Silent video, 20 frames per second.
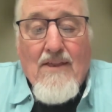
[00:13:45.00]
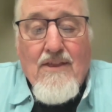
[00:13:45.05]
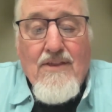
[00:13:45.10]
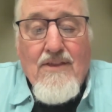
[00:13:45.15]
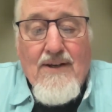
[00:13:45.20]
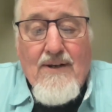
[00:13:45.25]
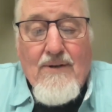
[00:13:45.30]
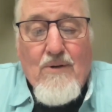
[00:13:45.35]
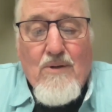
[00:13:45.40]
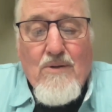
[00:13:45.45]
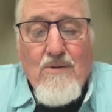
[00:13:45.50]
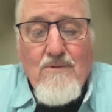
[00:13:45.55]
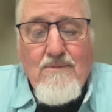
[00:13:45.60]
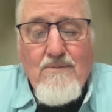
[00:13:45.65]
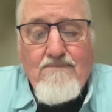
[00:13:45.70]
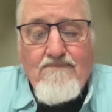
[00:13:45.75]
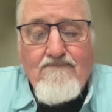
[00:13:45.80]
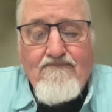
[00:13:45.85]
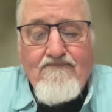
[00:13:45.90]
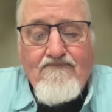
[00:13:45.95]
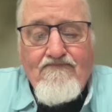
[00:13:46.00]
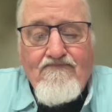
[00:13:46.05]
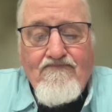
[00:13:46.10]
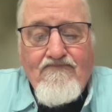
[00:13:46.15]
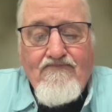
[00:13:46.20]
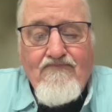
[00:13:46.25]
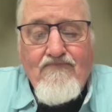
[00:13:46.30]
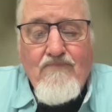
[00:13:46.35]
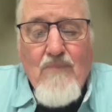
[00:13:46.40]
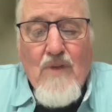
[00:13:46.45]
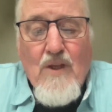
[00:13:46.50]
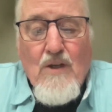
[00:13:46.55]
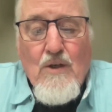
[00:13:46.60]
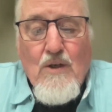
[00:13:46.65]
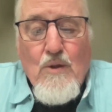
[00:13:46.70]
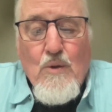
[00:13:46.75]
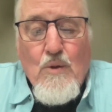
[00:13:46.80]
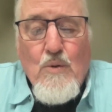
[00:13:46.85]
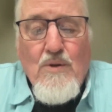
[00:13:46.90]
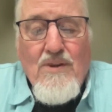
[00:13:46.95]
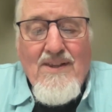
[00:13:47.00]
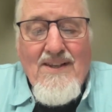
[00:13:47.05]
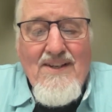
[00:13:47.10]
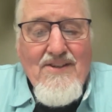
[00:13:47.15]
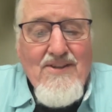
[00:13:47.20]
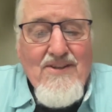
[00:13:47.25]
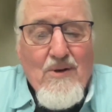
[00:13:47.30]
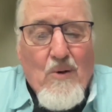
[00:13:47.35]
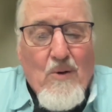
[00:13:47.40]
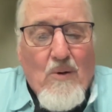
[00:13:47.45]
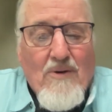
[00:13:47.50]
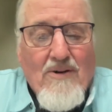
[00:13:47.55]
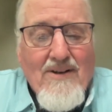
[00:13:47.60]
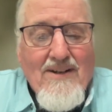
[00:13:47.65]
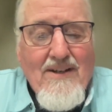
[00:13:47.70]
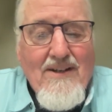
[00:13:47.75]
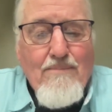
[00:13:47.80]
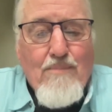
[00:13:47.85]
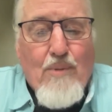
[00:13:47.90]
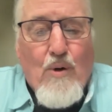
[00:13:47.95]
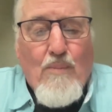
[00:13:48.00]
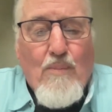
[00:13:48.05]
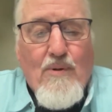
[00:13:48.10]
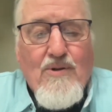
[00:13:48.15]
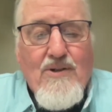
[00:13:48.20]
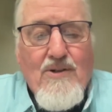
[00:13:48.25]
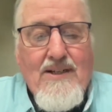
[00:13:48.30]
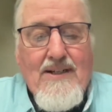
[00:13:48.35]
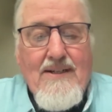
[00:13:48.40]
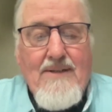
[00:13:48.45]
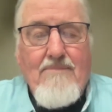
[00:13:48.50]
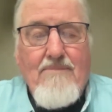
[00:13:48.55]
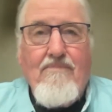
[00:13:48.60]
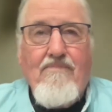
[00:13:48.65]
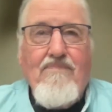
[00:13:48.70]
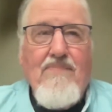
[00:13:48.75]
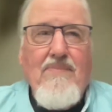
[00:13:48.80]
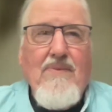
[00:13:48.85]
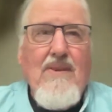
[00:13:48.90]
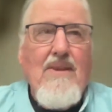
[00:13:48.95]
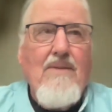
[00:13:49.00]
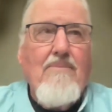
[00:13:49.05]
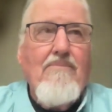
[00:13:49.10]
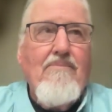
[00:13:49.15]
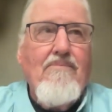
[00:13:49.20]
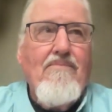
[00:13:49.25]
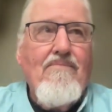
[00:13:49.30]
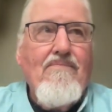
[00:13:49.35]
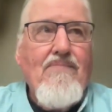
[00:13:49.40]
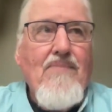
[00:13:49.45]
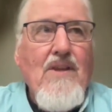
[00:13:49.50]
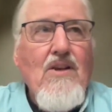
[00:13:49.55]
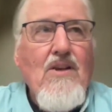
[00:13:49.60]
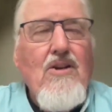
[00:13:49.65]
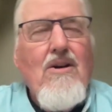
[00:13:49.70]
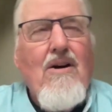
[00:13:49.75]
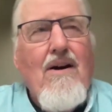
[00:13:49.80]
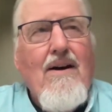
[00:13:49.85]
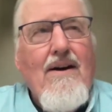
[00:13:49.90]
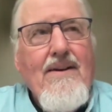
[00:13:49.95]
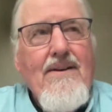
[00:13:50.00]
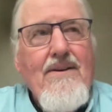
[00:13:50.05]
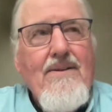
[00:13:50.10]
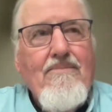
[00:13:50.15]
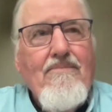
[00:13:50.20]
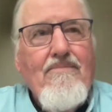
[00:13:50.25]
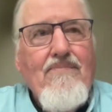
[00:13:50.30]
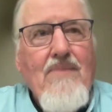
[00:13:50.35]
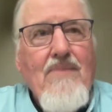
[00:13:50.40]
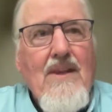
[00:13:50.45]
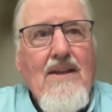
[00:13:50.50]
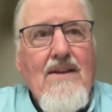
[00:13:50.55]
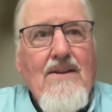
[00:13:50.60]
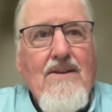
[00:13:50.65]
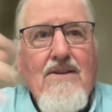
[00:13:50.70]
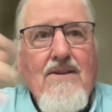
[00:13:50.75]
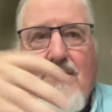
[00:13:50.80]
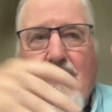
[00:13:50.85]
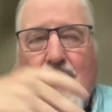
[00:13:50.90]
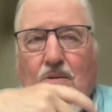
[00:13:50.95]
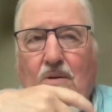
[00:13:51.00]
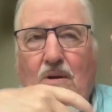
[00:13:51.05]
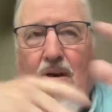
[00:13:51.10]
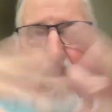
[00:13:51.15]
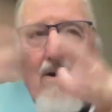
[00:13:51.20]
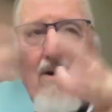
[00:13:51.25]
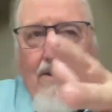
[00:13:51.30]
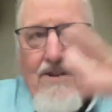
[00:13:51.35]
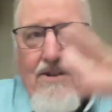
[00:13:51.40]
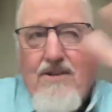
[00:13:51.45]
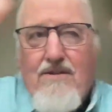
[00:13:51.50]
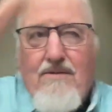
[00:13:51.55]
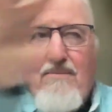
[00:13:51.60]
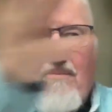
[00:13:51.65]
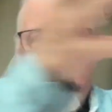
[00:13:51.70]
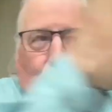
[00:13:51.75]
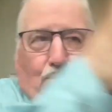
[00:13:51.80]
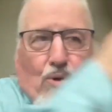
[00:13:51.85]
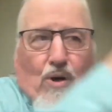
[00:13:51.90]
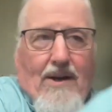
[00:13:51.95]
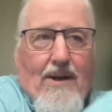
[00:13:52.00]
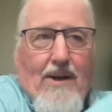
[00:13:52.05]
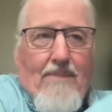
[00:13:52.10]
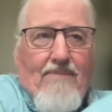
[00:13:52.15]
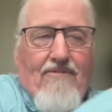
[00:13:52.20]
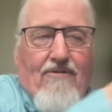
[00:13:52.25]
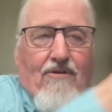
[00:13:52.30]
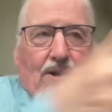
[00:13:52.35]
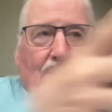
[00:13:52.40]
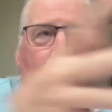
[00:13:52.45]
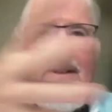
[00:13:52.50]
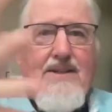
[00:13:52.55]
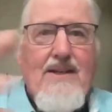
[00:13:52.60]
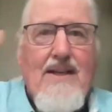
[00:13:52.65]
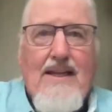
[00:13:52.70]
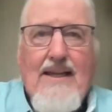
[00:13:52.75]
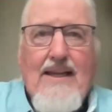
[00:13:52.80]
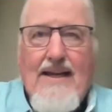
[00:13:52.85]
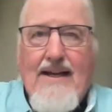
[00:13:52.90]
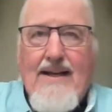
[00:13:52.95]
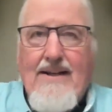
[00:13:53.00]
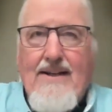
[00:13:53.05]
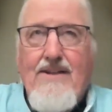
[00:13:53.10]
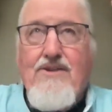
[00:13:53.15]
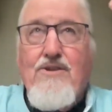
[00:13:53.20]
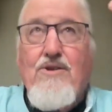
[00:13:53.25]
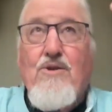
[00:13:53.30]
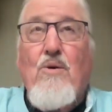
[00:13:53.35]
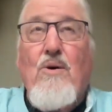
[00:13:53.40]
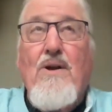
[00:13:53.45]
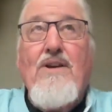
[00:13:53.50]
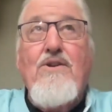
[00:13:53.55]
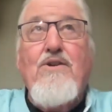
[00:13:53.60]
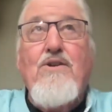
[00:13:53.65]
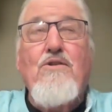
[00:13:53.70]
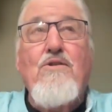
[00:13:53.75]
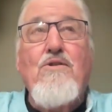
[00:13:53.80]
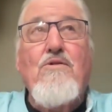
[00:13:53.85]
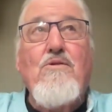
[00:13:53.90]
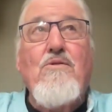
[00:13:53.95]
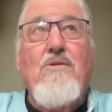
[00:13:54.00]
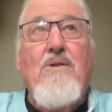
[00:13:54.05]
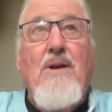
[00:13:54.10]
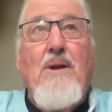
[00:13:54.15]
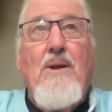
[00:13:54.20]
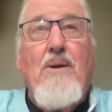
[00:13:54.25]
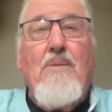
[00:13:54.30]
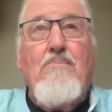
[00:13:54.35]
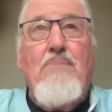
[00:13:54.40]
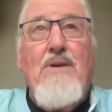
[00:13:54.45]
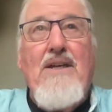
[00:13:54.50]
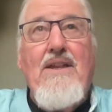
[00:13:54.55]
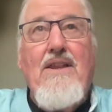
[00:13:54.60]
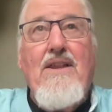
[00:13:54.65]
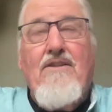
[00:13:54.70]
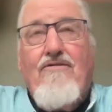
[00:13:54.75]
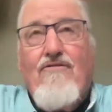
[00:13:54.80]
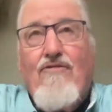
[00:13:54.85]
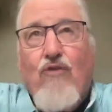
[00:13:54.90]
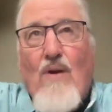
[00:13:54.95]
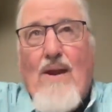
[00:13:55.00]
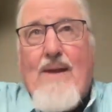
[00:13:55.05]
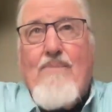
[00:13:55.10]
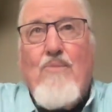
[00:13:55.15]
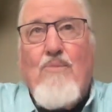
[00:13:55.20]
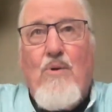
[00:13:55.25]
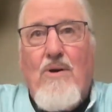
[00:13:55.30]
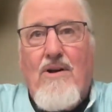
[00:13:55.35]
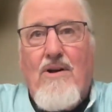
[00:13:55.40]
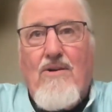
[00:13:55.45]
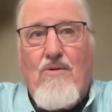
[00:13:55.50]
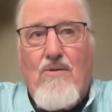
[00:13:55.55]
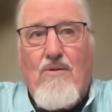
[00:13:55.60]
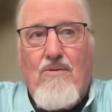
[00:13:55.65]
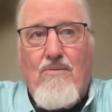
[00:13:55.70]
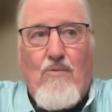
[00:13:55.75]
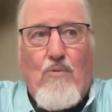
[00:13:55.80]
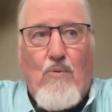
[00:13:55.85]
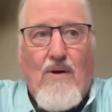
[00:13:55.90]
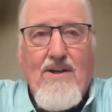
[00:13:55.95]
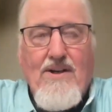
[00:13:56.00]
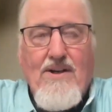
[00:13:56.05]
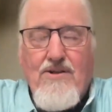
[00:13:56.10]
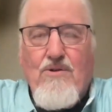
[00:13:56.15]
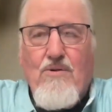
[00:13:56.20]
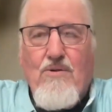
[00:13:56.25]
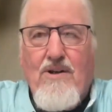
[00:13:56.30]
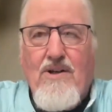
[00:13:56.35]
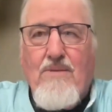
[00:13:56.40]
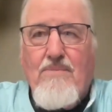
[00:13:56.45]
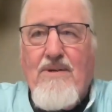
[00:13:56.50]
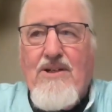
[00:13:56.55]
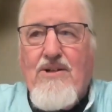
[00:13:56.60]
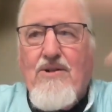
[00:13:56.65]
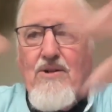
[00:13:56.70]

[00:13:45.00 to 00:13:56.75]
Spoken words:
Theon, udise oricen popote. God. So God is brought up front, and it's going to be the framework, what he's going to be